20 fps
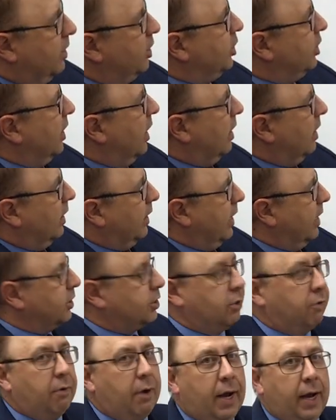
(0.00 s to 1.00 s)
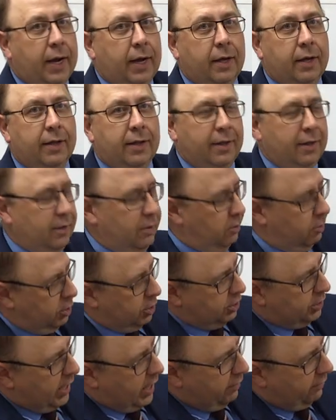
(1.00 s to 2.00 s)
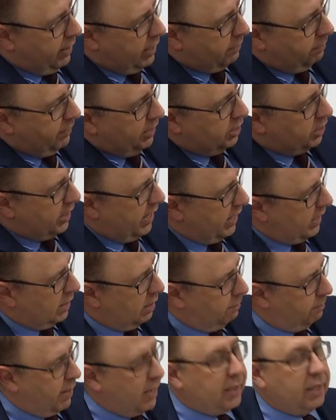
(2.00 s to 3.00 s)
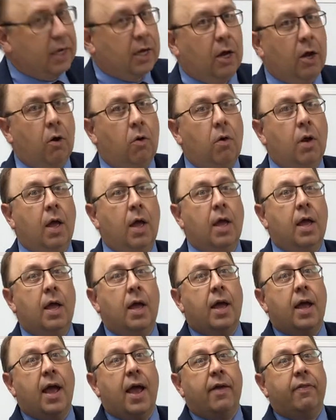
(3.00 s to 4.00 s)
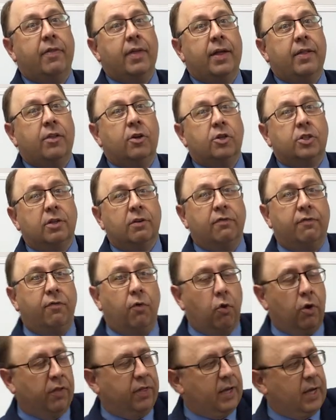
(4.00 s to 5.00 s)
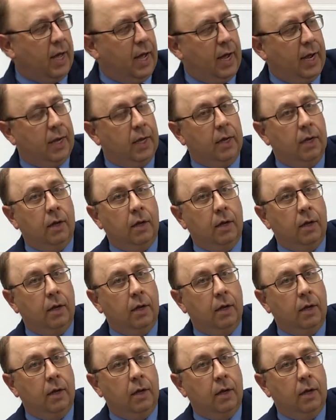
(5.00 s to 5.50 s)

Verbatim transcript: Mishael, and Azariah or Shadrach, Meshach, and Abednego, and then there's a fourth guy.